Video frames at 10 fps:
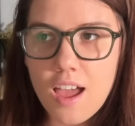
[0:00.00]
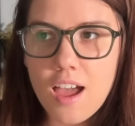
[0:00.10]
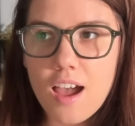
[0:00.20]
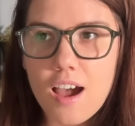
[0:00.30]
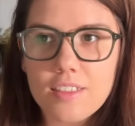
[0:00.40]

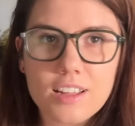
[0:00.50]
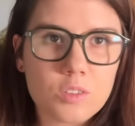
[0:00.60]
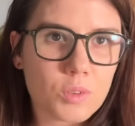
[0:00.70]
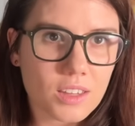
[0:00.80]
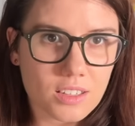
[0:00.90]
Uh, that's
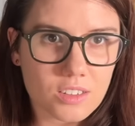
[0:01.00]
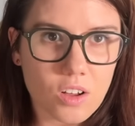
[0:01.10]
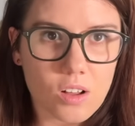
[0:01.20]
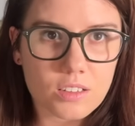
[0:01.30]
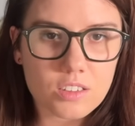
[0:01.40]
what that's
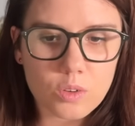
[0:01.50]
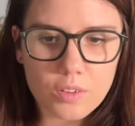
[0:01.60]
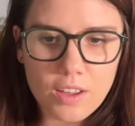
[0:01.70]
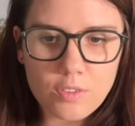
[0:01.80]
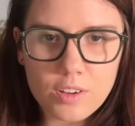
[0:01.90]
called. So if
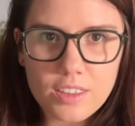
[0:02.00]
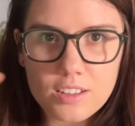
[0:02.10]
everything's